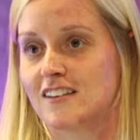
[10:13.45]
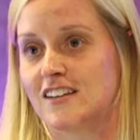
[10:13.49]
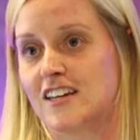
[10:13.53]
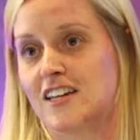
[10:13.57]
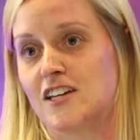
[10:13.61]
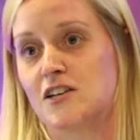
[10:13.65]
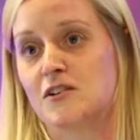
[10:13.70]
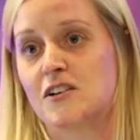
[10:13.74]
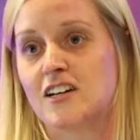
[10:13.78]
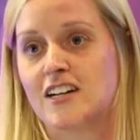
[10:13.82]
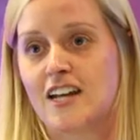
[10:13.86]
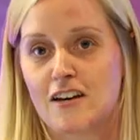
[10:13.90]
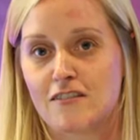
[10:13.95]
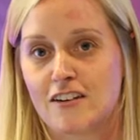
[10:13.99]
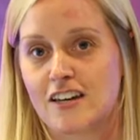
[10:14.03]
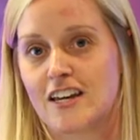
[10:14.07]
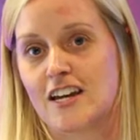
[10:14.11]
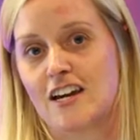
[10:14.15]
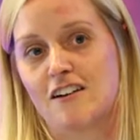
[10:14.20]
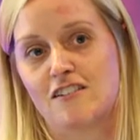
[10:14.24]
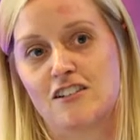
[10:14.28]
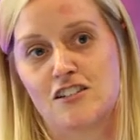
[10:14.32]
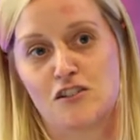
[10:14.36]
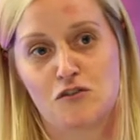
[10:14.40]
thing you can ever
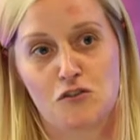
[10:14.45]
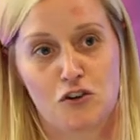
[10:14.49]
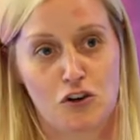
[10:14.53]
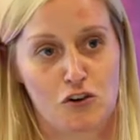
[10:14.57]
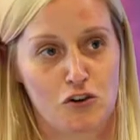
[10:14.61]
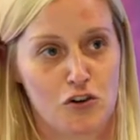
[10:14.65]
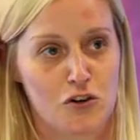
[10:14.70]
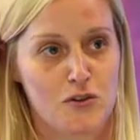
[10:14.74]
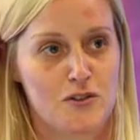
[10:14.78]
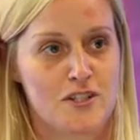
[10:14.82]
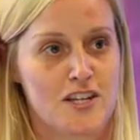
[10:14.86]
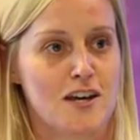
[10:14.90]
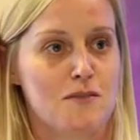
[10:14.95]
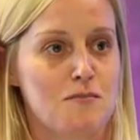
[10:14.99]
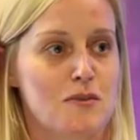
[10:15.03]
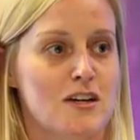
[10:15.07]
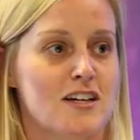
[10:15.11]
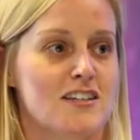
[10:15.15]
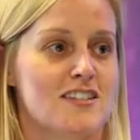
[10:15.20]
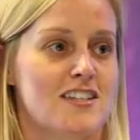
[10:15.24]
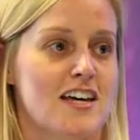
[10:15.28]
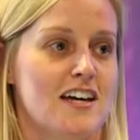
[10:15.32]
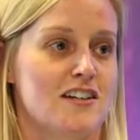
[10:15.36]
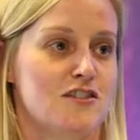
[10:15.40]
hear as a recruiter,
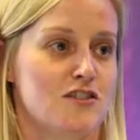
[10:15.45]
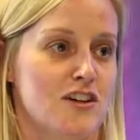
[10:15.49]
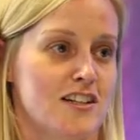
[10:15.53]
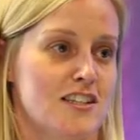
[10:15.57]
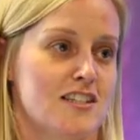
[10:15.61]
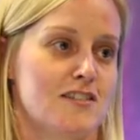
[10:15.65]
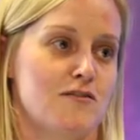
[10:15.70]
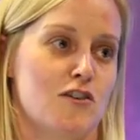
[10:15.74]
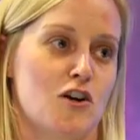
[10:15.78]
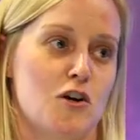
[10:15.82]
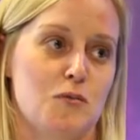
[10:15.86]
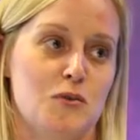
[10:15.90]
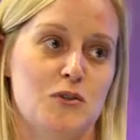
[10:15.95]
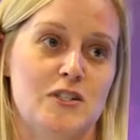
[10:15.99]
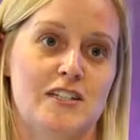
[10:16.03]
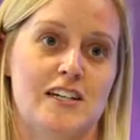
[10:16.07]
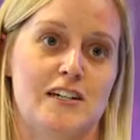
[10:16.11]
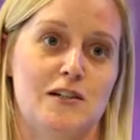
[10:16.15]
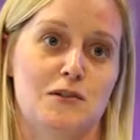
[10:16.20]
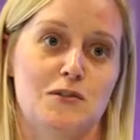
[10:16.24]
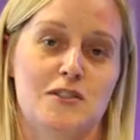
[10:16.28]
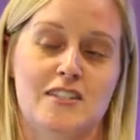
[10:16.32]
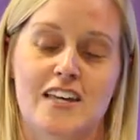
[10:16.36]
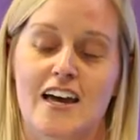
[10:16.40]
because that transferable
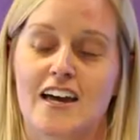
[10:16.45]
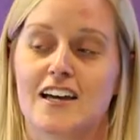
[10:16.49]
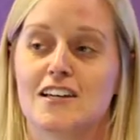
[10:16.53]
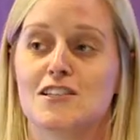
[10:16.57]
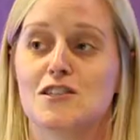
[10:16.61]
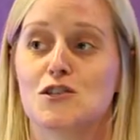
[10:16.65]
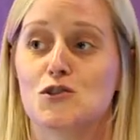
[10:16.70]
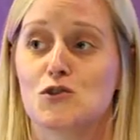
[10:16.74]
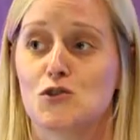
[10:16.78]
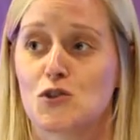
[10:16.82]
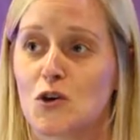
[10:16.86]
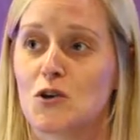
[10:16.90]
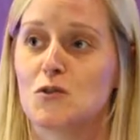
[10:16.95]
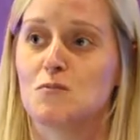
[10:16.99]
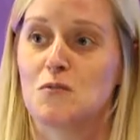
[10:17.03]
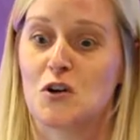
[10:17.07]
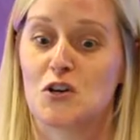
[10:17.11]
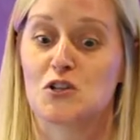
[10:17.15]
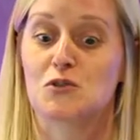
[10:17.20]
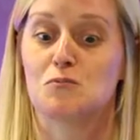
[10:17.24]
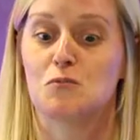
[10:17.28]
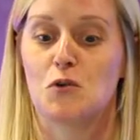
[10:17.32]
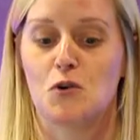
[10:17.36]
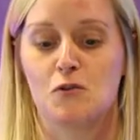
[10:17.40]
skill set is so
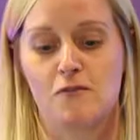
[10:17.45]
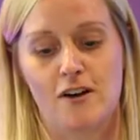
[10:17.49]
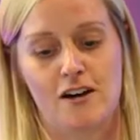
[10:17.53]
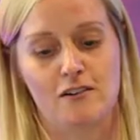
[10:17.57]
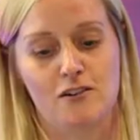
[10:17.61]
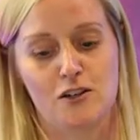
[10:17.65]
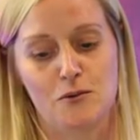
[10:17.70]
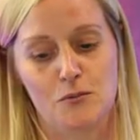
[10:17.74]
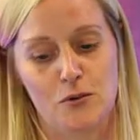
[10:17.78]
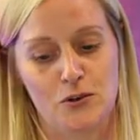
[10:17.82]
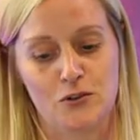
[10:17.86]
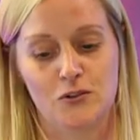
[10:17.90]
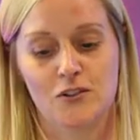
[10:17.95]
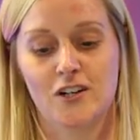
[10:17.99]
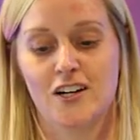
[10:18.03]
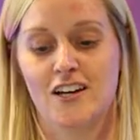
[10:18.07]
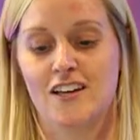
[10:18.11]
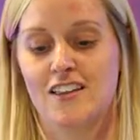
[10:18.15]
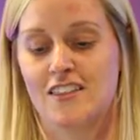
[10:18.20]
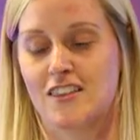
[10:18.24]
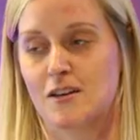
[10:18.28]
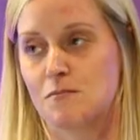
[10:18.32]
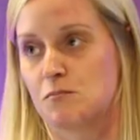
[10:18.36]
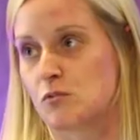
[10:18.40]
much more valuable
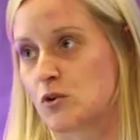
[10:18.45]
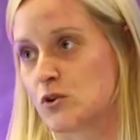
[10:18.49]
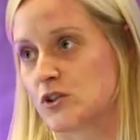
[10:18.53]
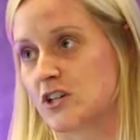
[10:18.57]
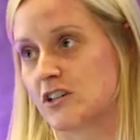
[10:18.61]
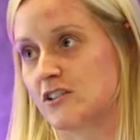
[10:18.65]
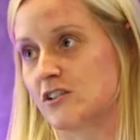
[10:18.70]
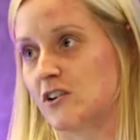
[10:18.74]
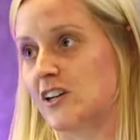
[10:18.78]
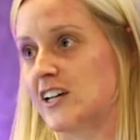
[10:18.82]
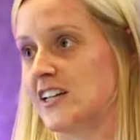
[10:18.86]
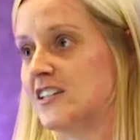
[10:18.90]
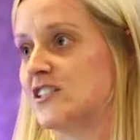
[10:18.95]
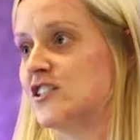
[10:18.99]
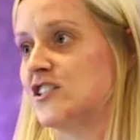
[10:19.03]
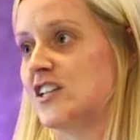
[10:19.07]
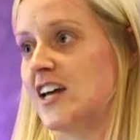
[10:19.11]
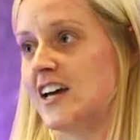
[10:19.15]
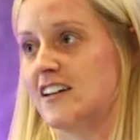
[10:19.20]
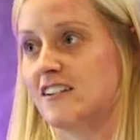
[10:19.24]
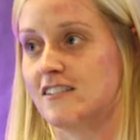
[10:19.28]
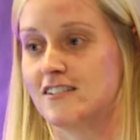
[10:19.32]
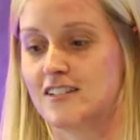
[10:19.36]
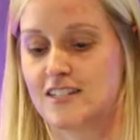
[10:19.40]
than product knowledge
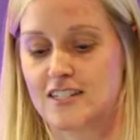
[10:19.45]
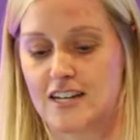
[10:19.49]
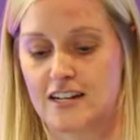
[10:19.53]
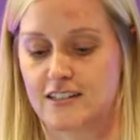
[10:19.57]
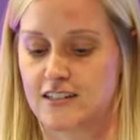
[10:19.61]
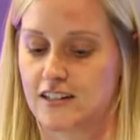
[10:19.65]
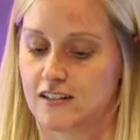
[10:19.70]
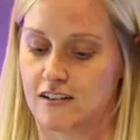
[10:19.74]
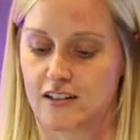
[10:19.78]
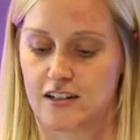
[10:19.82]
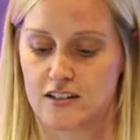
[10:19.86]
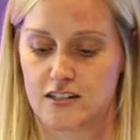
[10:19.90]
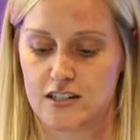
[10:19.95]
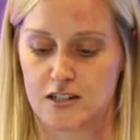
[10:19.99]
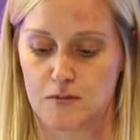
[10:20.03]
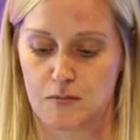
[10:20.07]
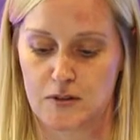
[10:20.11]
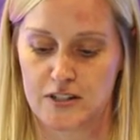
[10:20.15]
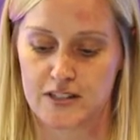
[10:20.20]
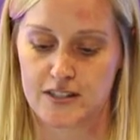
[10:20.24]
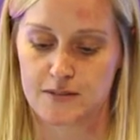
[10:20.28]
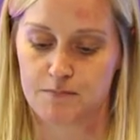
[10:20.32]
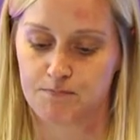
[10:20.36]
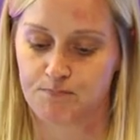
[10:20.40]
and understanding our
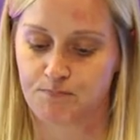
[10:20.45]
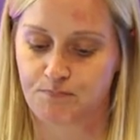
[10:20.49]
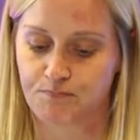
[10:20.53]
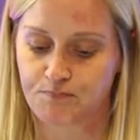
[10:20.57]
customers.